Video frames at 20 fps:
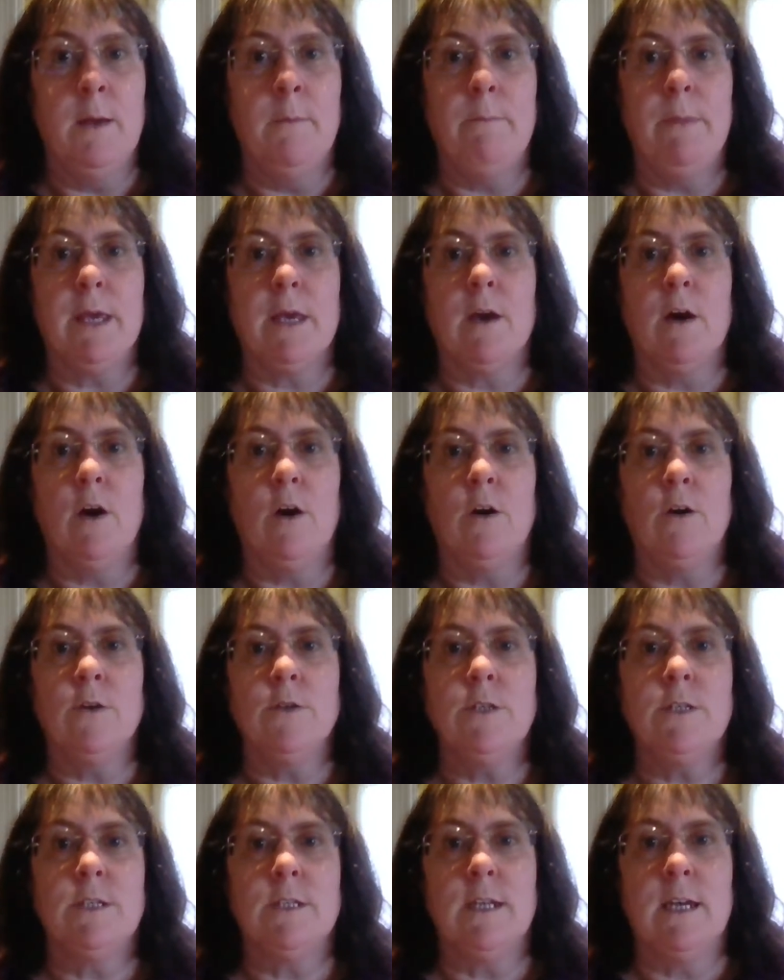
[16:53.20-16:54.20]

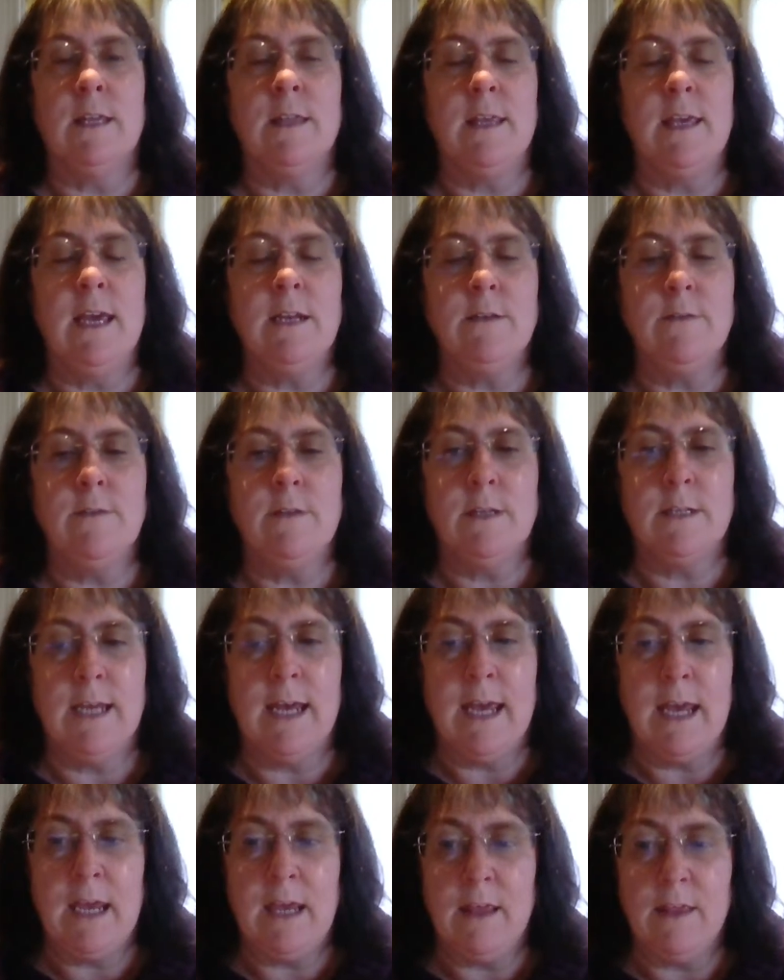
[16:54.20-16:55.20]
because at the end of the
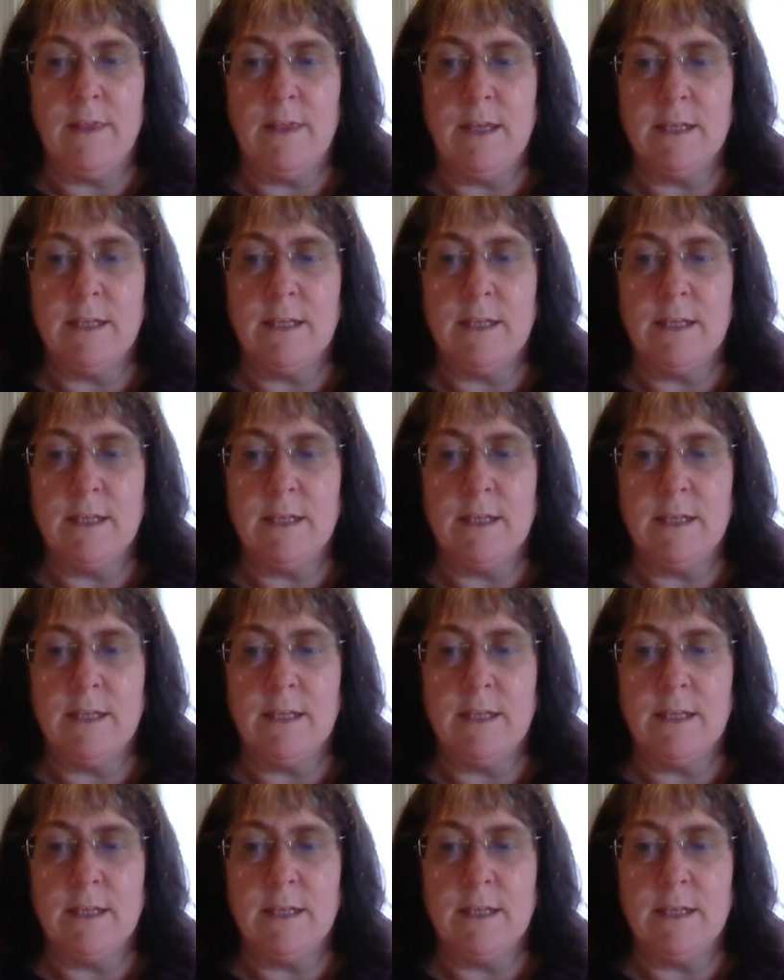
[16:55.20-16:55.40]
day,